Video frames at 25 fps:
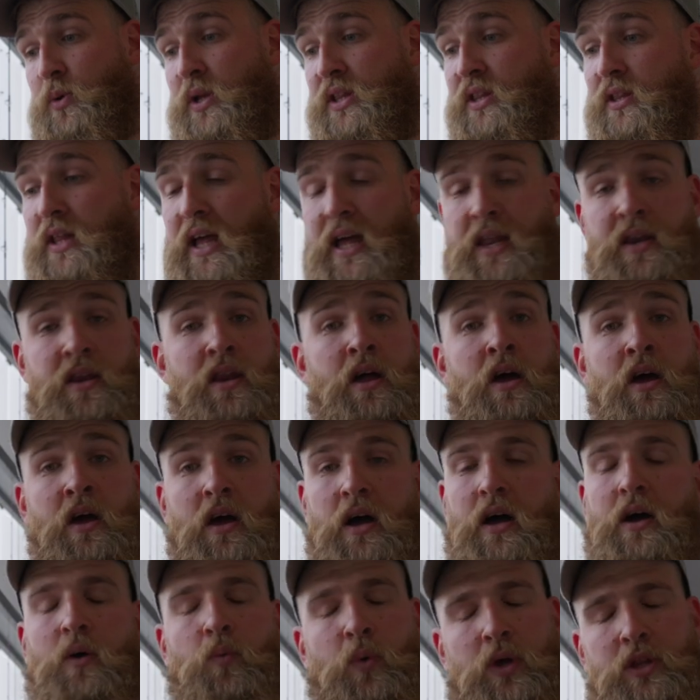110,
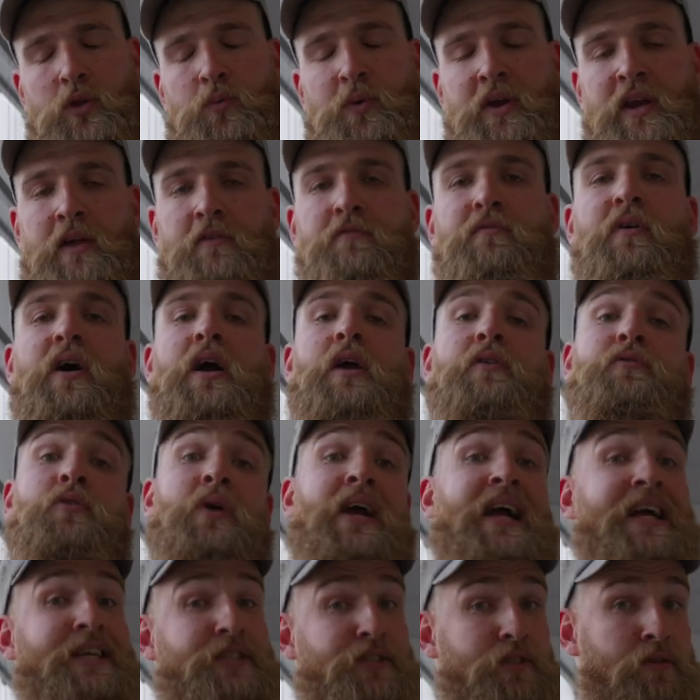125,
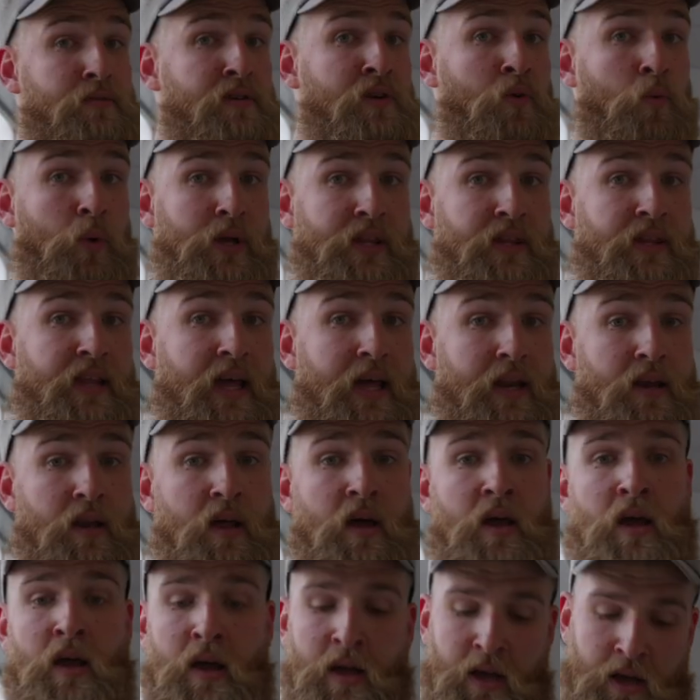your S3 110.
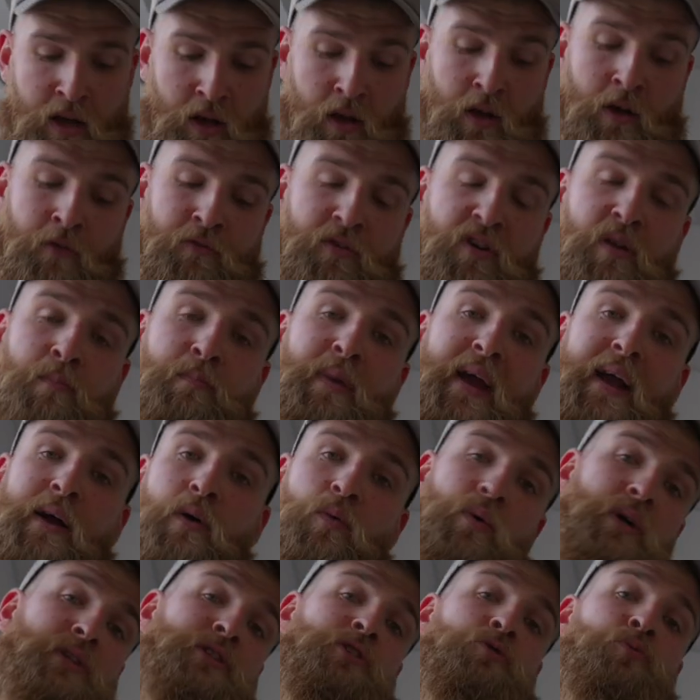For the
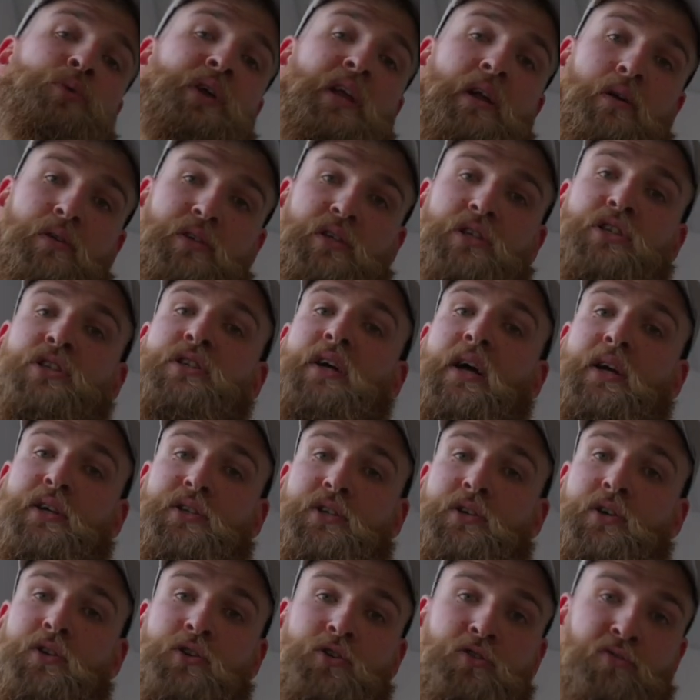bigger ones, we use a
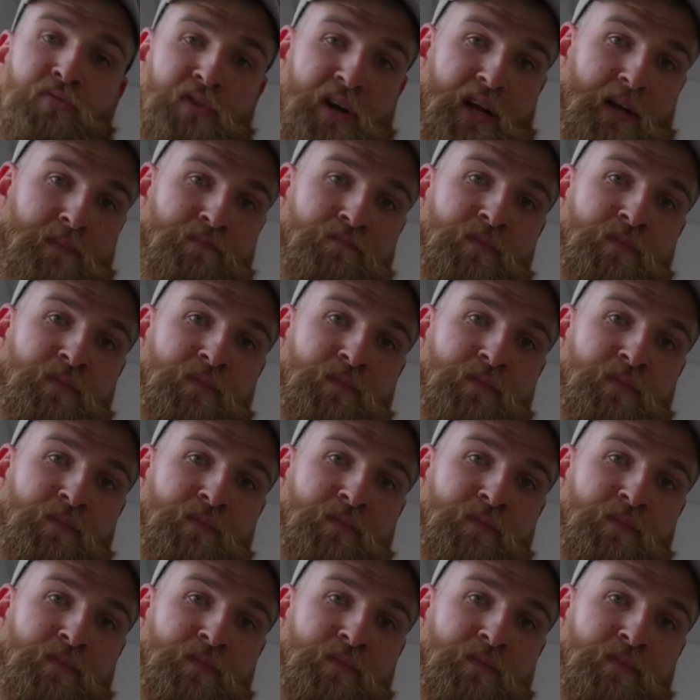size 3.